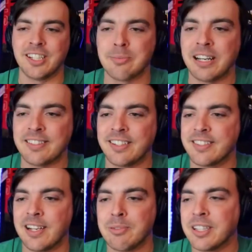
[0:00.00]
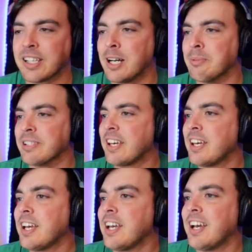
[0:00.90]
spot. Hit us up in the comments.
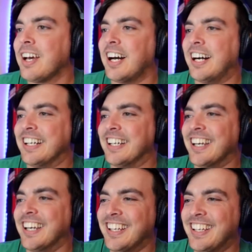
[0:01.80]
trying uh, to think of what